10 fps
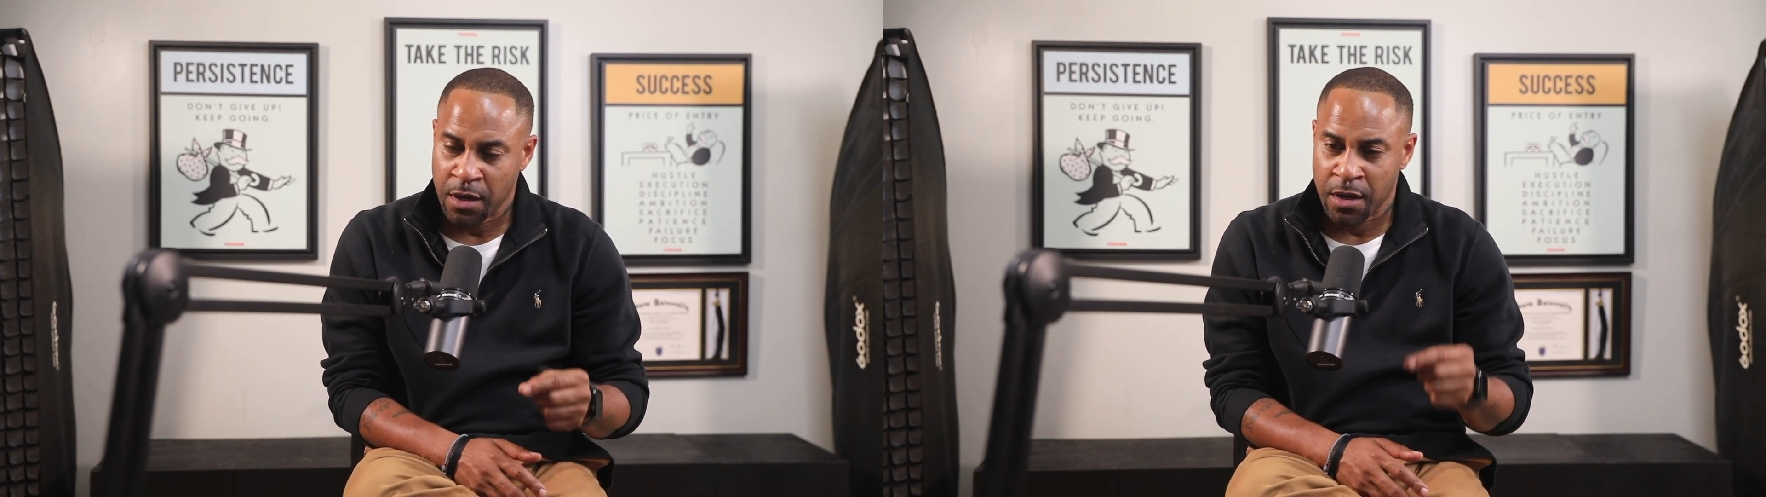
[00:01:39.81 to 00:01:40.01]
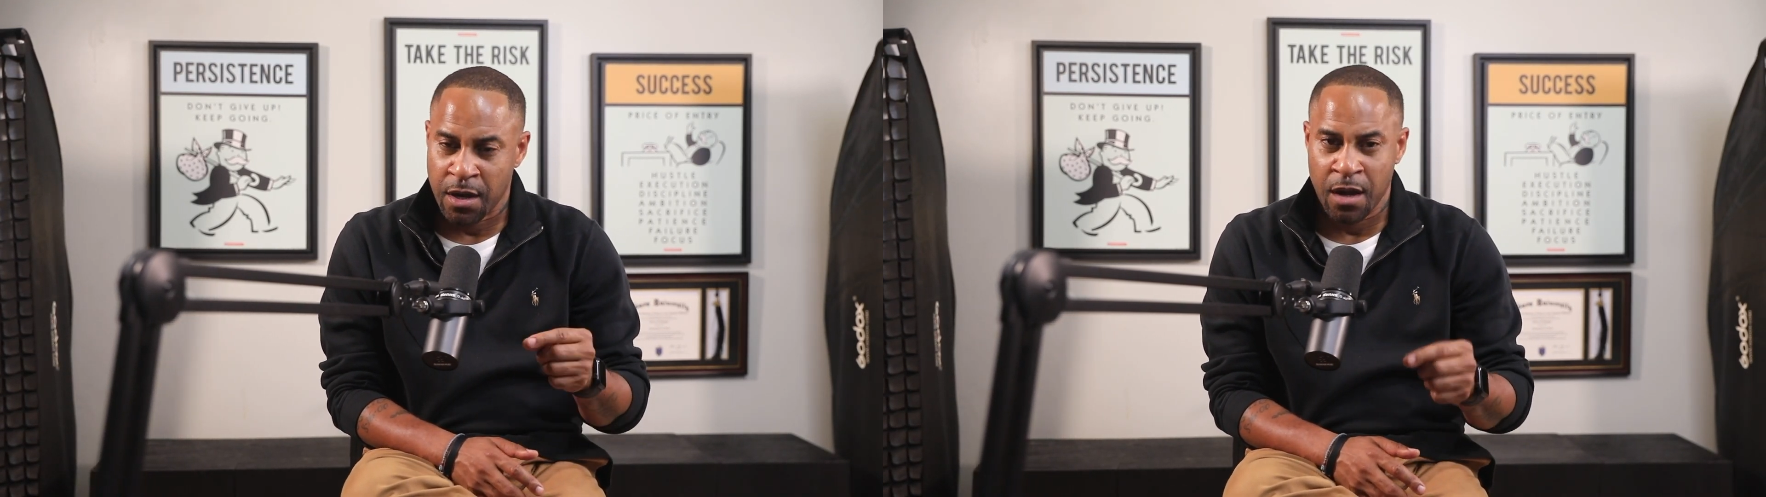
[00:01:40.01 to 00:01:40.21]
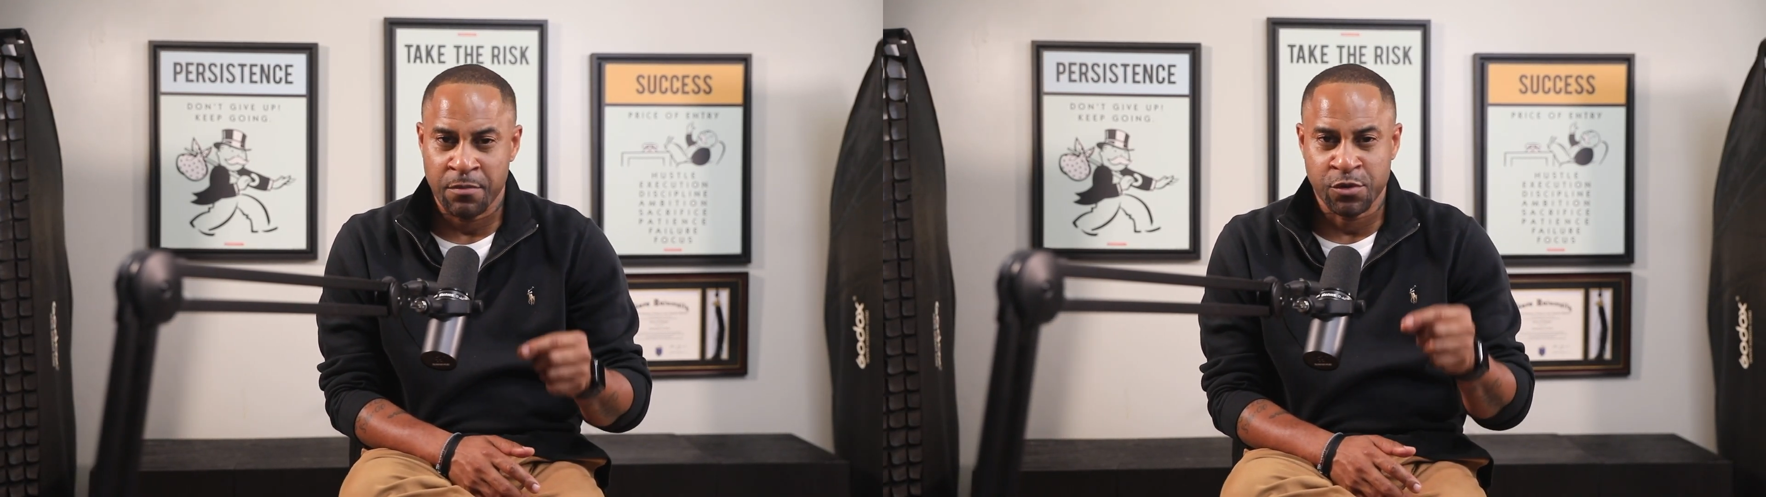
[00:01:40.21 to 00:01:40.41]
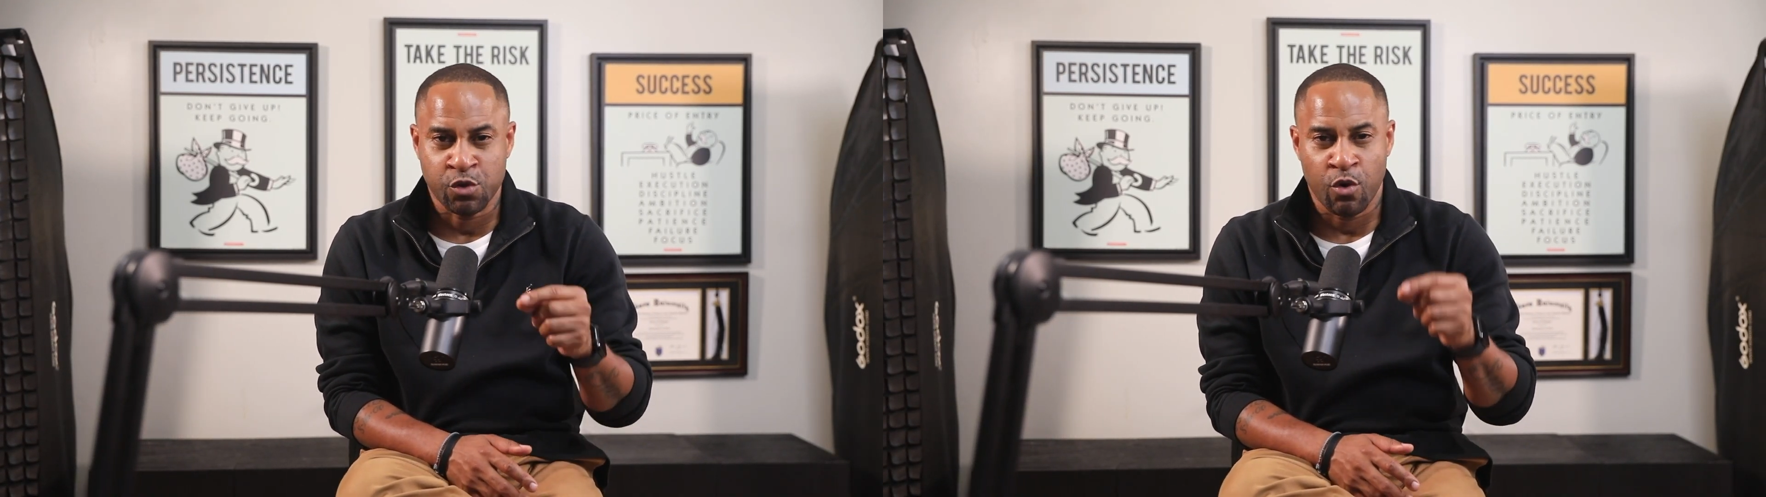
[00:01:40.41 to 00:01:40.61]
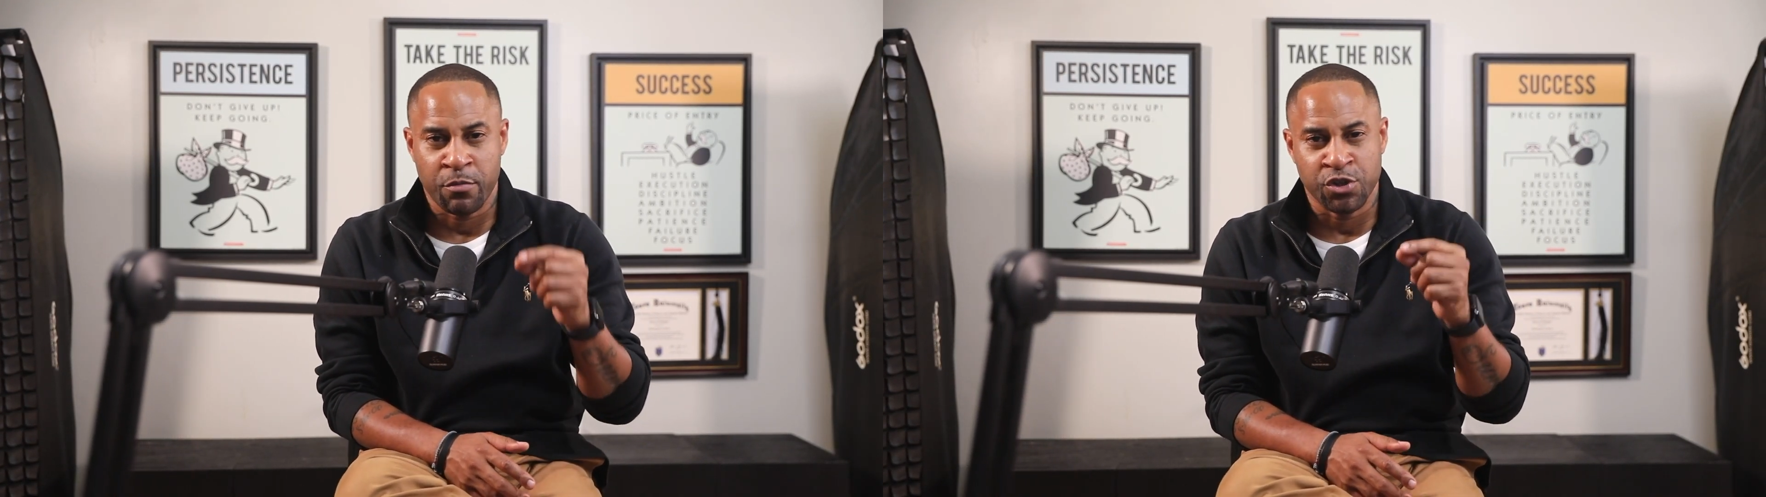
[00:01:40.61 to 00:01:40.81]
come to
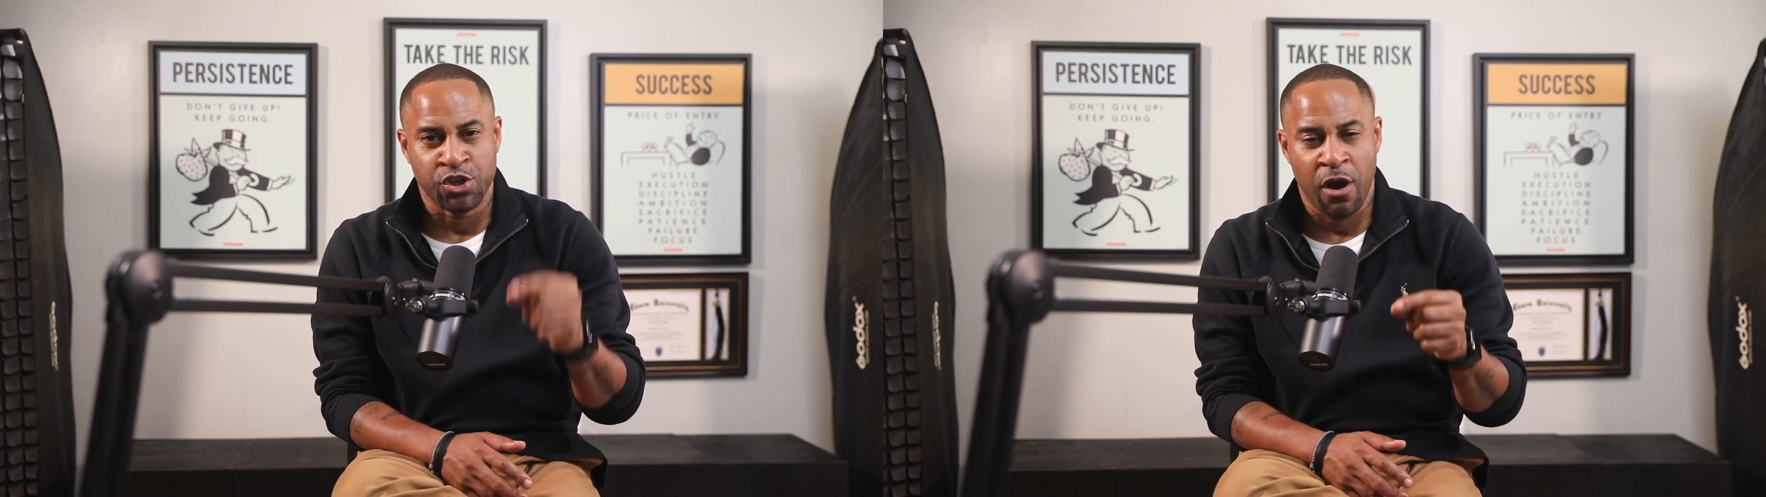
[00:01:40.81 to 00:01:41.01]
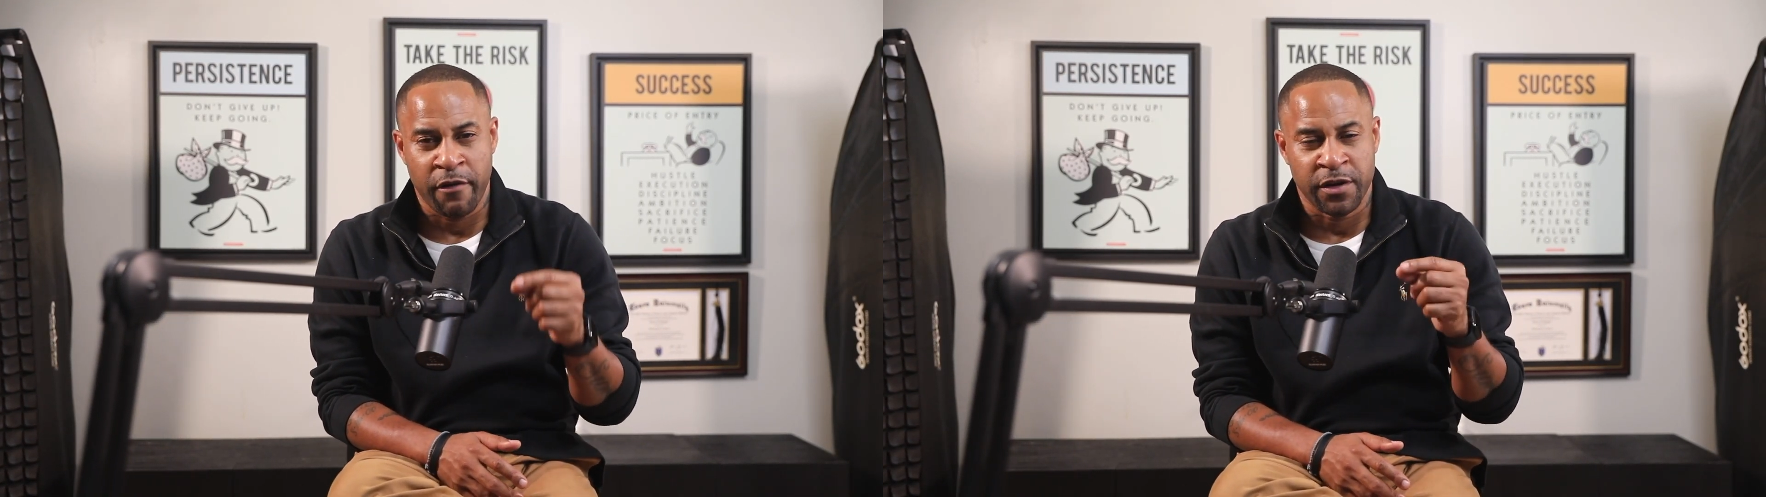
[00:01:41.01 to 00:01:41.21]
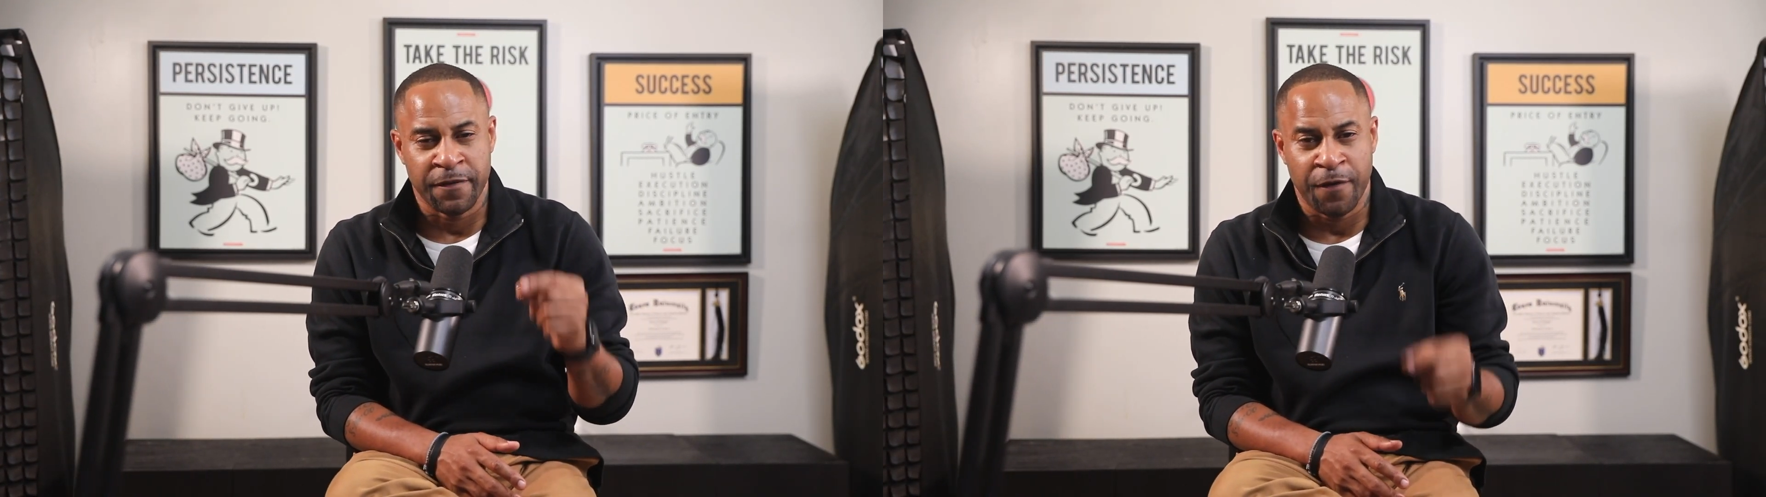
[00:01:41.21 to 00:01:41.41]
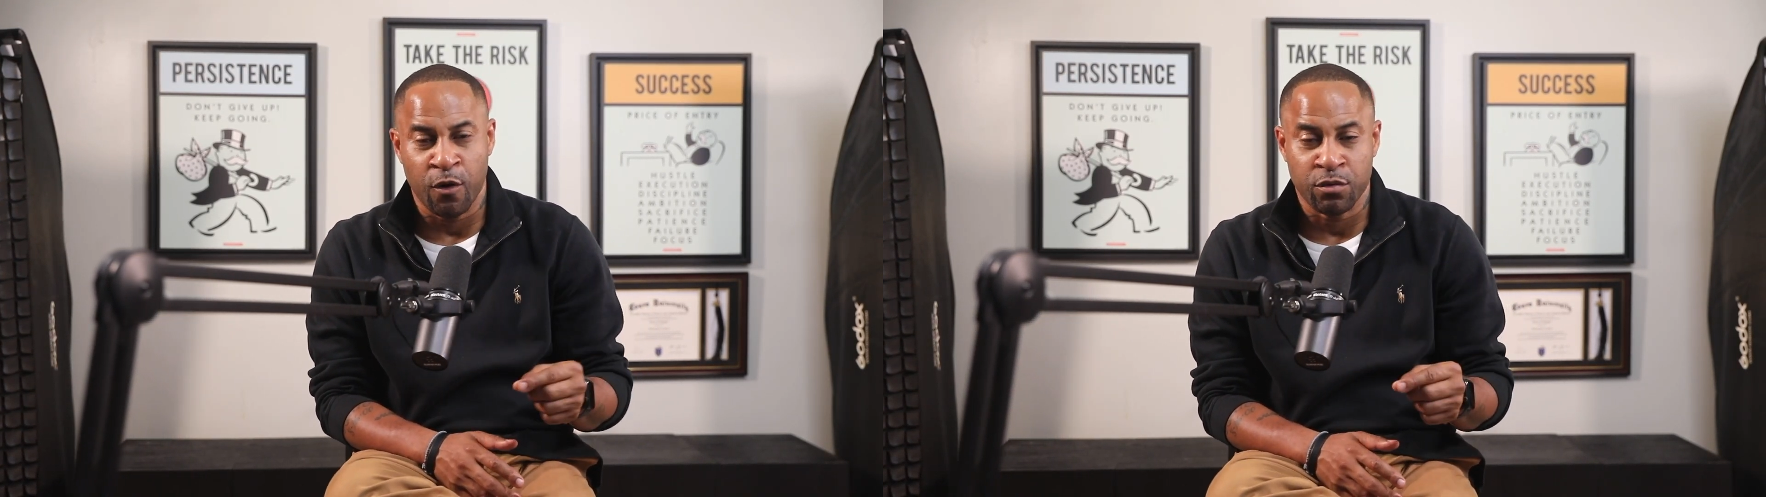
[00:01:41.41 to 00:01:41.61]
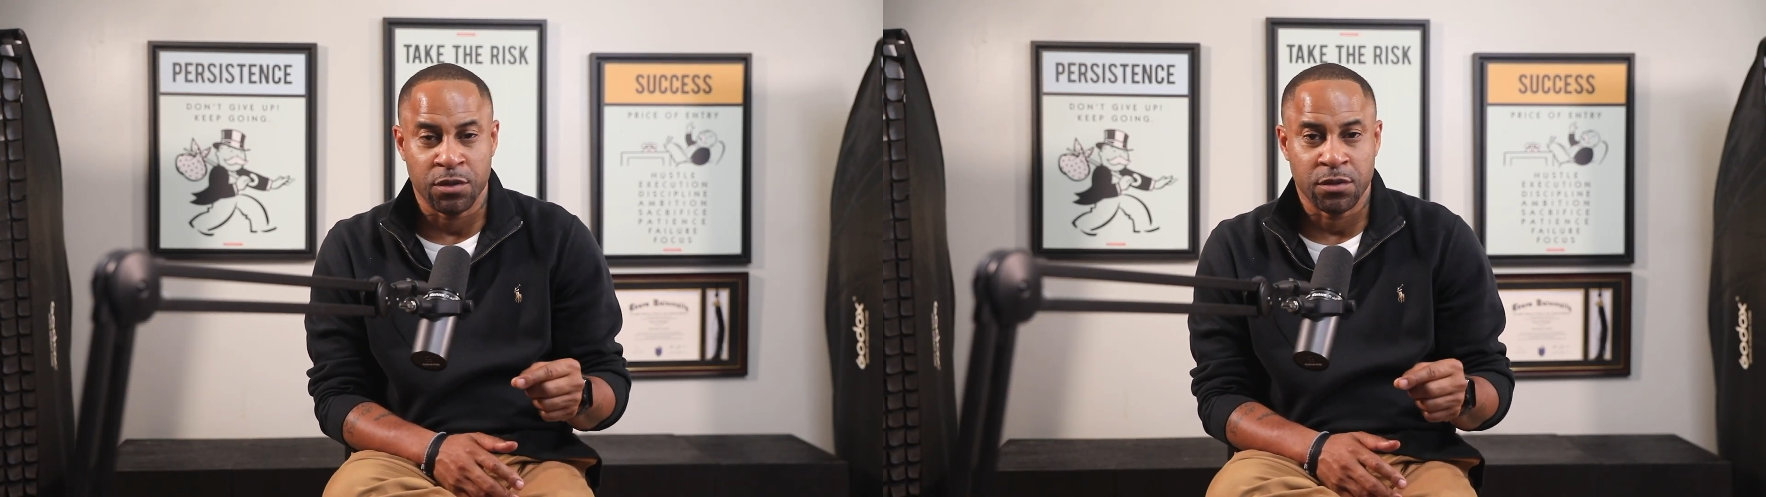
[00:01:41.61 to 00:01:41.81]
a majority vote